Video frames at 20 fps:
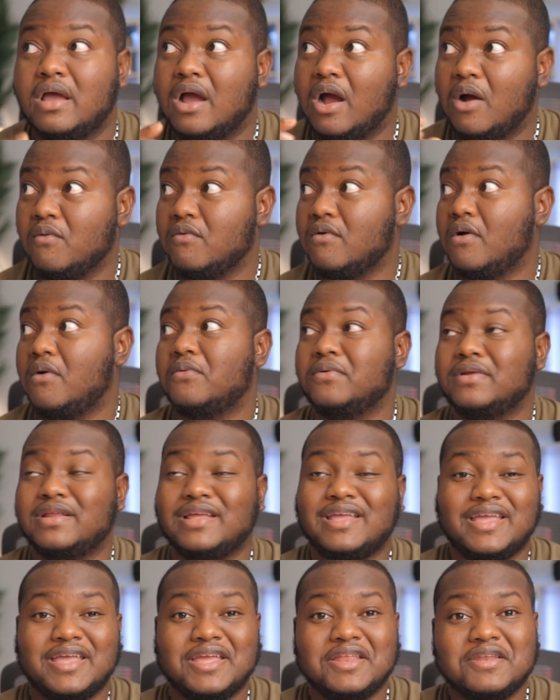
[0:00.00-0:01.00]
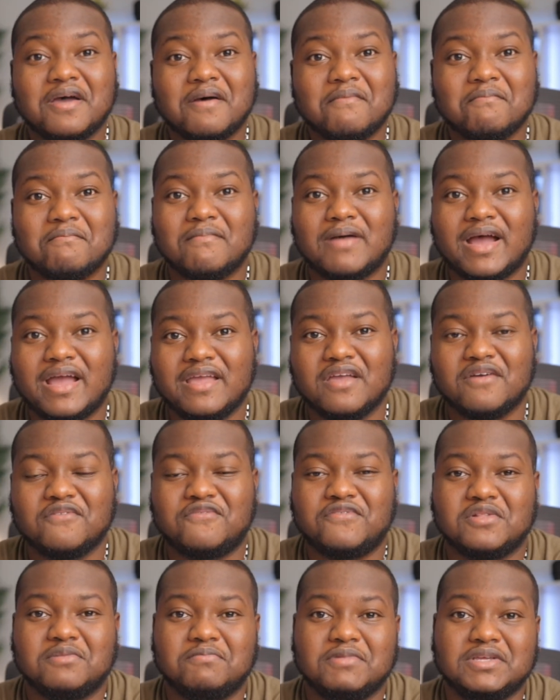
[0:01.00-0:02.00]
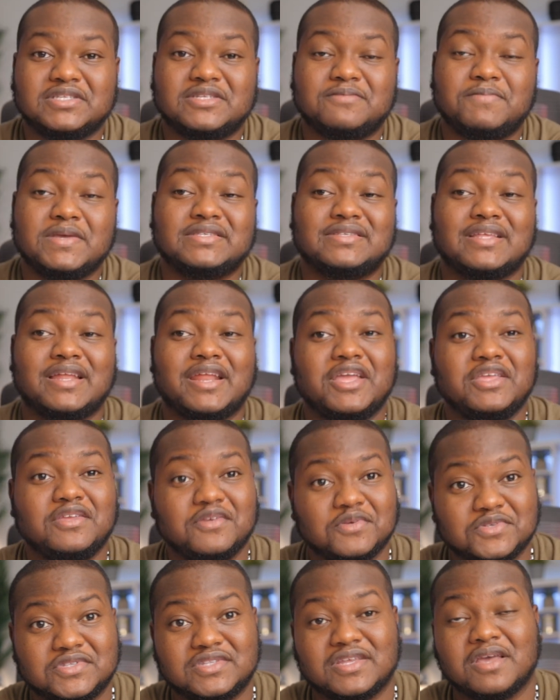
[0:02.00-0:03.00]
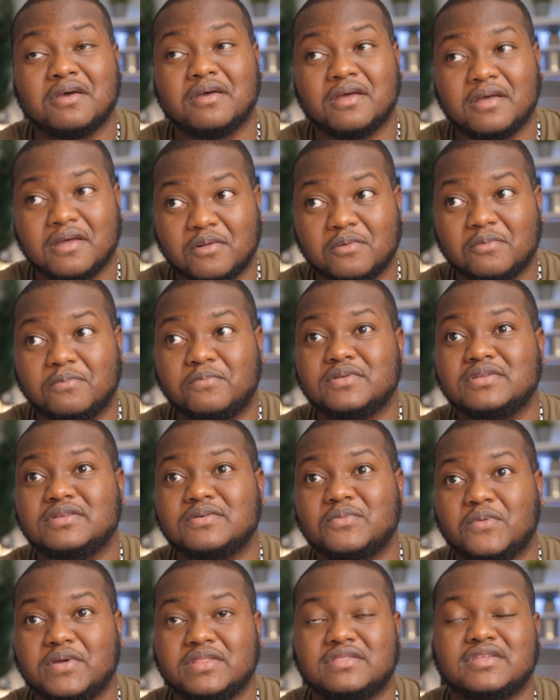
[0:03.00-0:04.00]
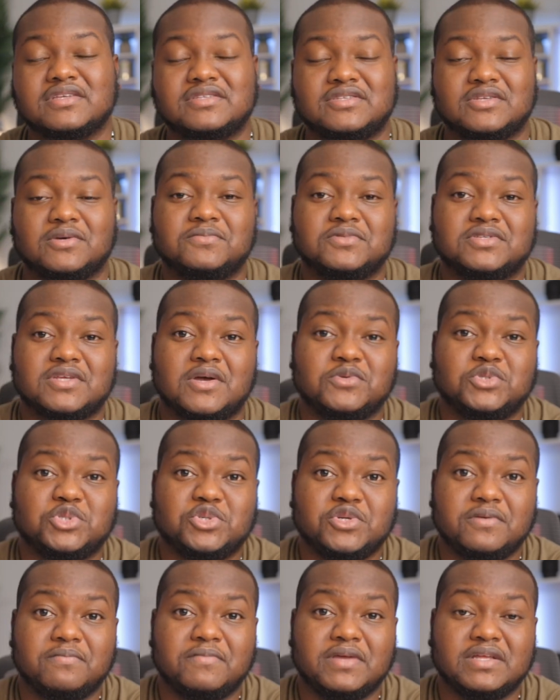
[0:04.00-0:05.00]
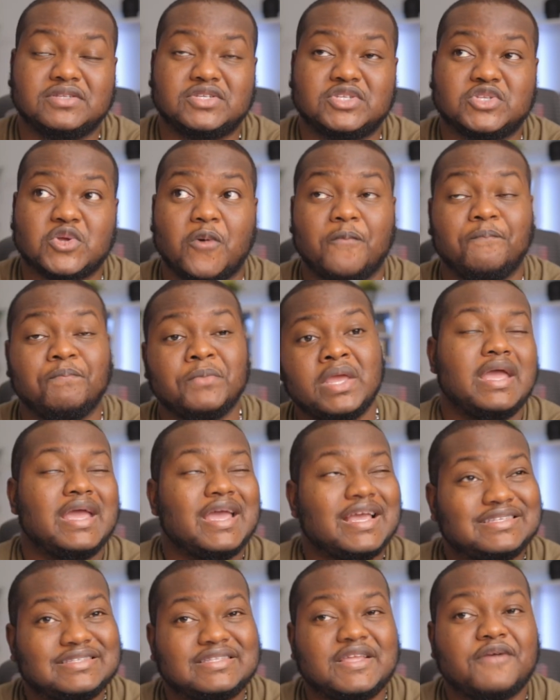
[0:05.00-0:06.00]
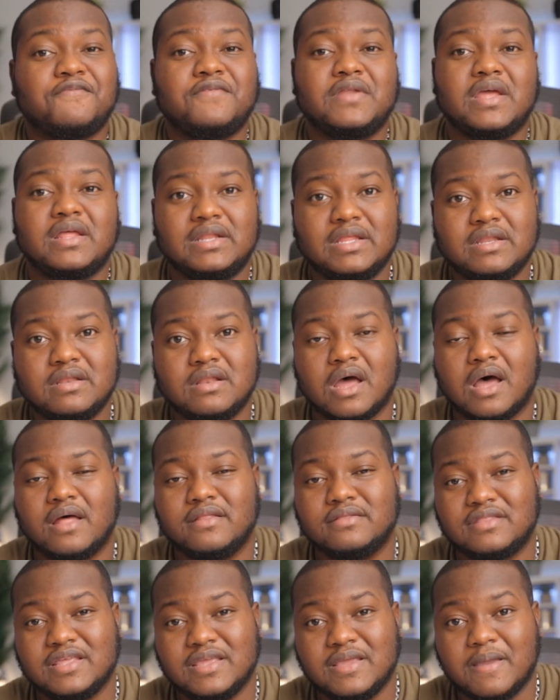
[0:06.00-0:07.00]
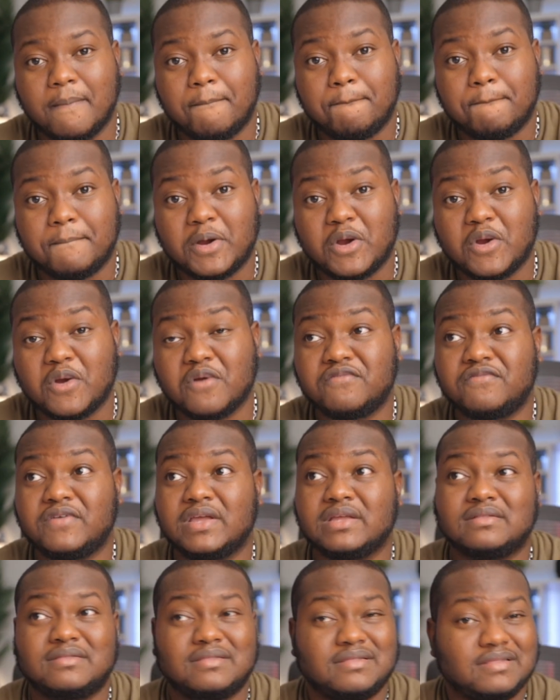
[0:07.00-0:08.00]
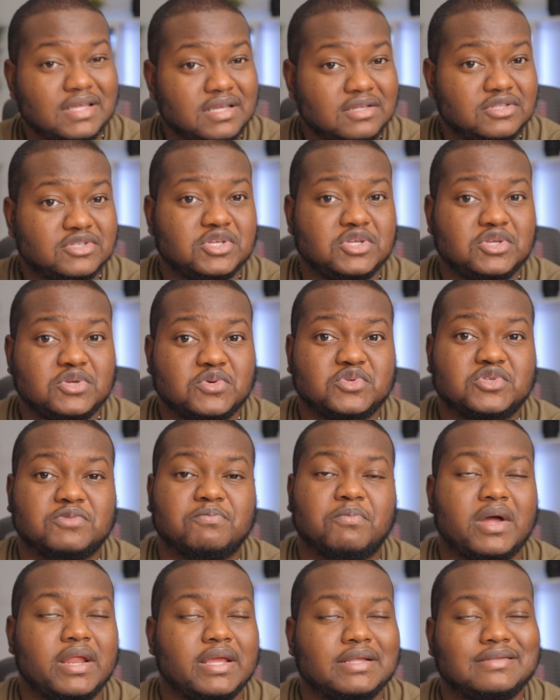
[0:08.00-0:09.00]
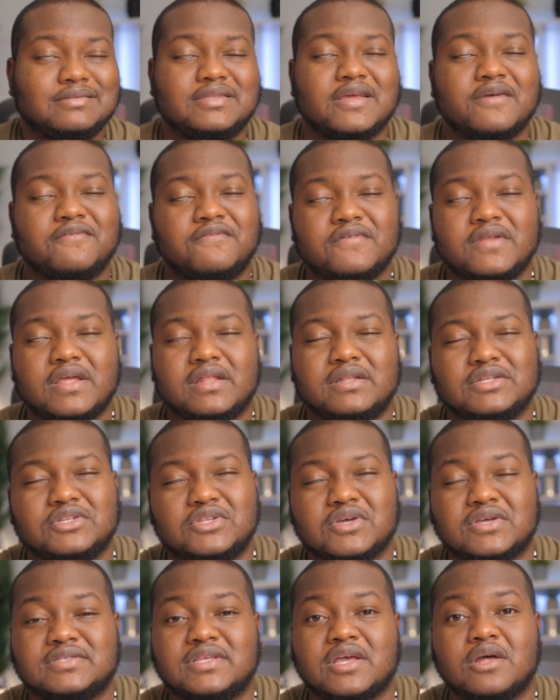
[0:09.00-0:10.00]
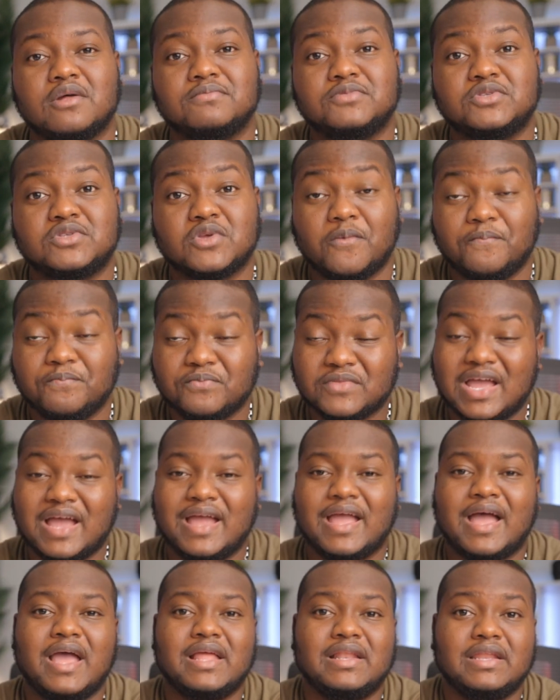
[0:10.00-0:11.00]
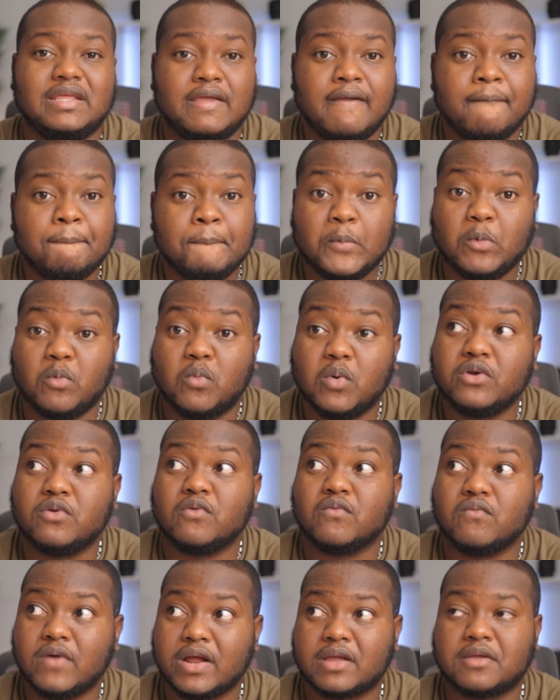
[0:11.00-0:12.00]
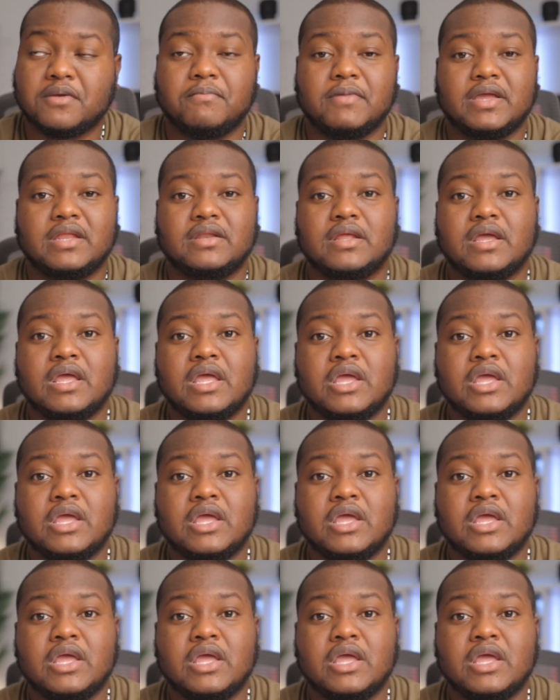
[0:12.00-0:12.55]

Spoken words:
around in my filming space that I use to help with some sound treatment. So it's definitely not the perfect thing to use, but it definitely does help. So I highly would recommend